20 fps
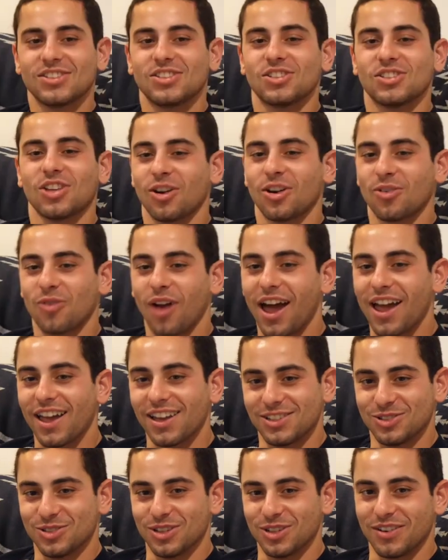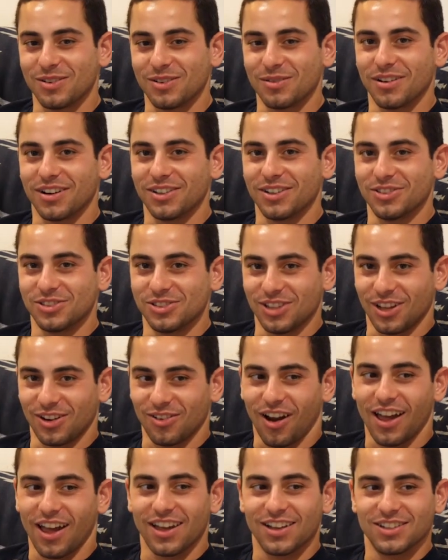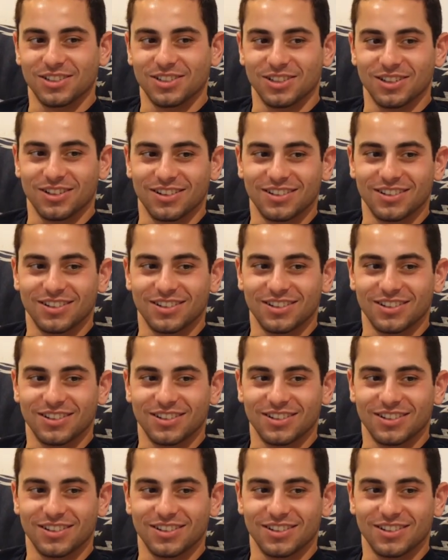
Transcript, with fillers: She's on Raya too, everybody. She's on Raya too.